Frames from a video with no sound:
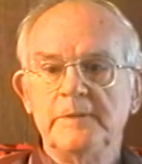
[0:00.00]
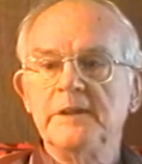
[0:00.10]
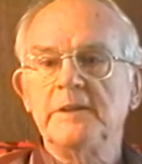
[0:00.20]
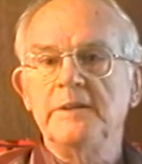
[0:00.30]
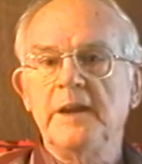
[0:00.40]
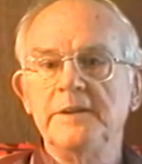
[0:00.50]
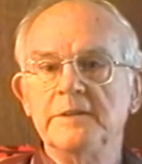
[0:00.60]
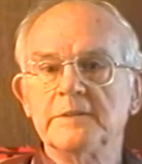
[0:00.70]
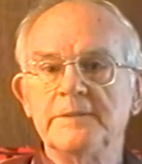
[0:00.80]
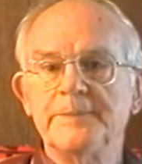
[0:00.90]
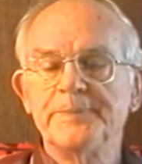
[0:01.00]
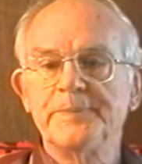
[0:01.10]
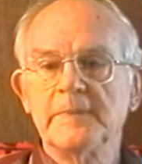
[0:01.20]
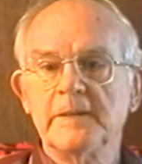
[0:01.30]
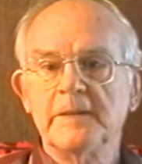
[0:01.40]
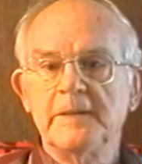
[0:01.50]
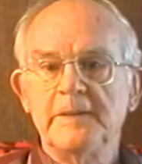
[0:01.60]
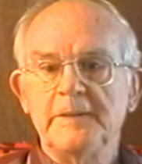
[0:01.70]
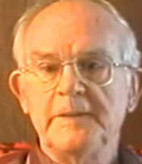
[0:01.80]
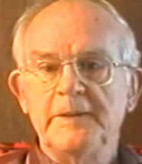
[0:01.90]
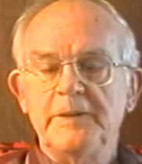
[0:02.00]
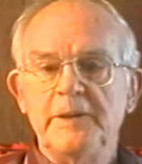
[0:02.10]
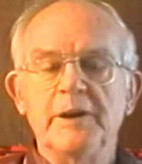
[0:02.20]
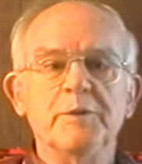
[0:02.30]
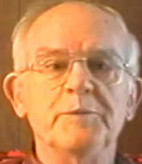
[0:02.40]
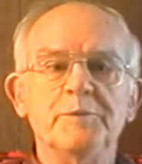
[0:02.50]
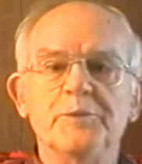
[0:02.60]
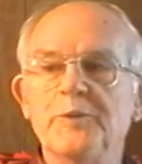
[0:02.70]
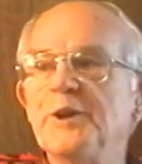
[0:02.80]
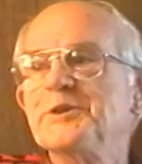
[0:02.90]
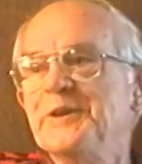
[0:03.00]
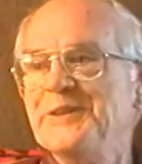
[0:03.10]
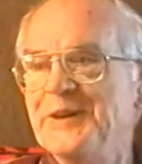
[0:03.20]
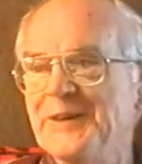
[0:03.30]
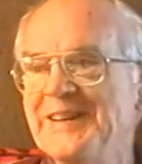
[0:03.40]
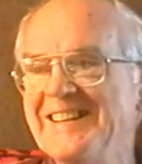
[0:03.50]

1980s. Now, what else you want to know?